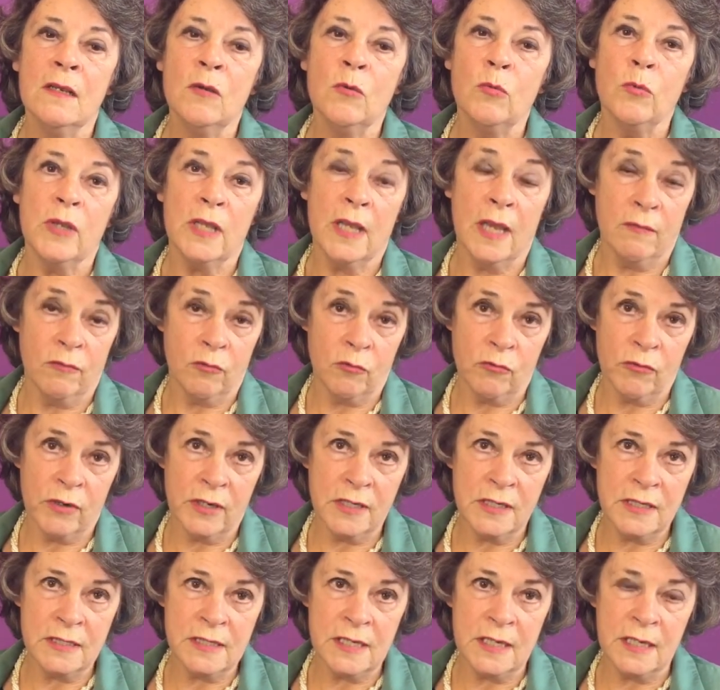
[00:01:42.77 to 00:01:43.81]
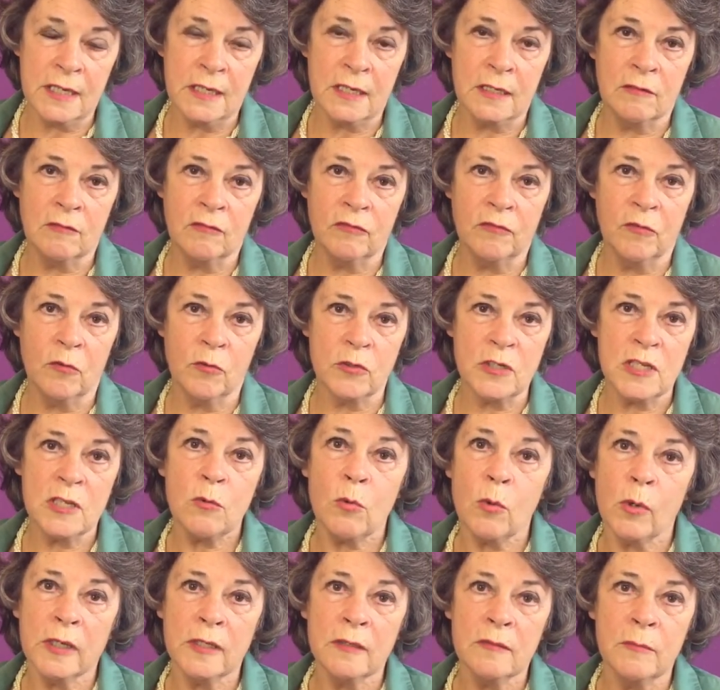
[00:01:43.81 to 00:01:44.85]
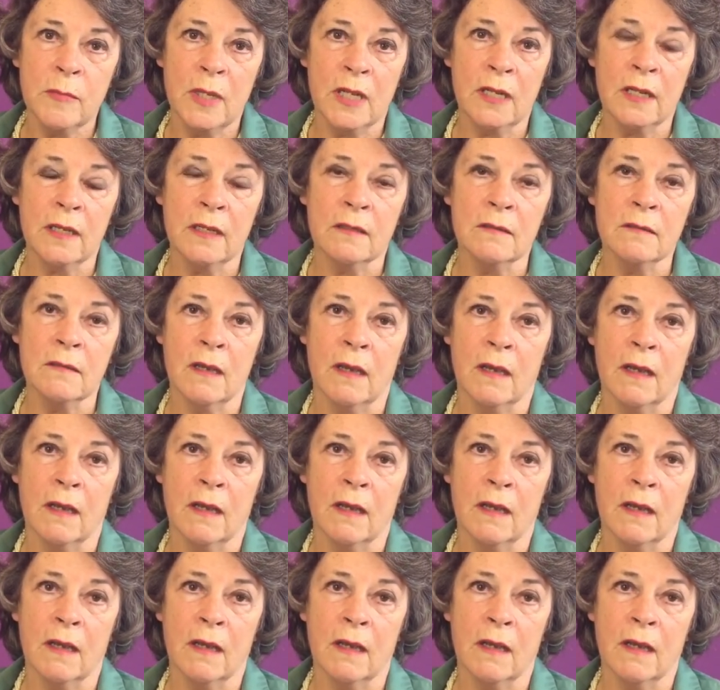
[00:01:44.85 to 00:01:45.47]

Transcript: We have already taken £41 million